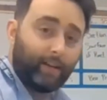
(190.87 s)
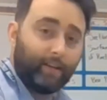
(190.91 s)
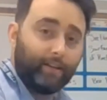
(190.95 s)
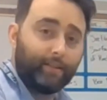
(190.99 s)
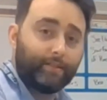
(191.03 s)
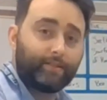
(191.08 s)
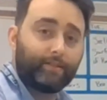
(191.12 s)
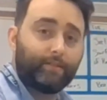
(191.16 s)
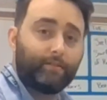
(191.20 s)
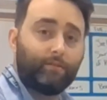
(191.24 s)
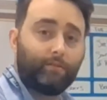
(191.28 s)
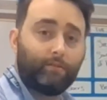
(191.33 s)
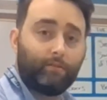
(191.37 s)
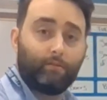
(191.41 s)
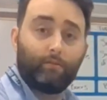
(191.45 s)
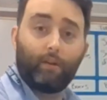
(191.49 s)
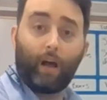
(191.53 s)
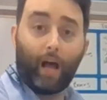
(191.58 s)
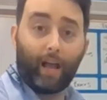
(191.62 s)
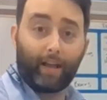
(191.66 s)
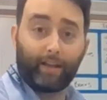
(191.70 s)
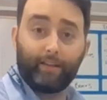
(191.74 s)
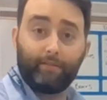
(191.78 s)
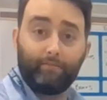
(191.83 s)
it is.
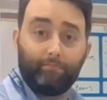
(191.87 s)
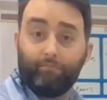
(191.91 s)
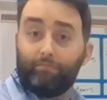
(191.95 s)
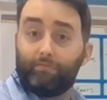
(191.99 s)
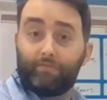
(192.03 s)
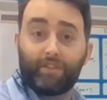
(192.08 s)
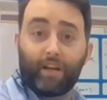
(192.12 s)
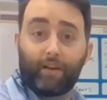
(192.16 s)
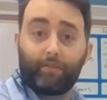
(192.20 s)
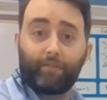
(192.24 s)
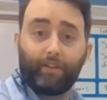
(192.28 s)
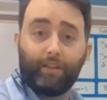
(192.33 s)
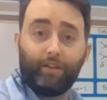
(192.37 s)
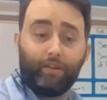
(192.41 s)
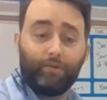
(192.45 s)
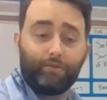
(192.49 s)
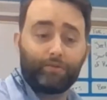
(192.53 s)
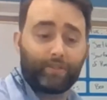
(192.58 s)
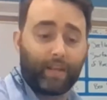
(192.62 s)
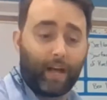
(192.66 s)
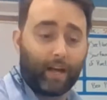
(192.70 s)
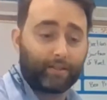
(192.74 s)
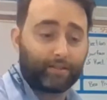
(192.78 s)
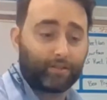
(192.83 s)
I can definitely
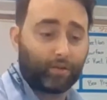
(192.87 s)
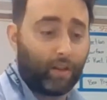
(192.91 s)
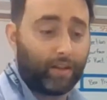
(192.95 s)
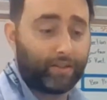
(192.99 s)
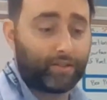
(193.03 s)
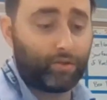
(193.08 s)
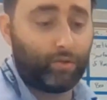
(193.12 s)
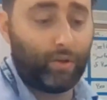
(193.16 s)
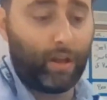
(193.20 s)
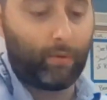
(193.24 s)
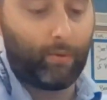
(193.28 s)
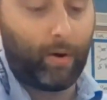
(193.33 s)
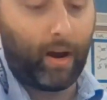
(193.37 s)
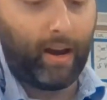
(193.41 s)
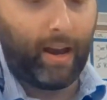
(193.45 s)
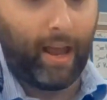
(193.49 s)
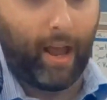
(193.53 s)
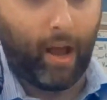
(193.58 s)
use that. So let's do that right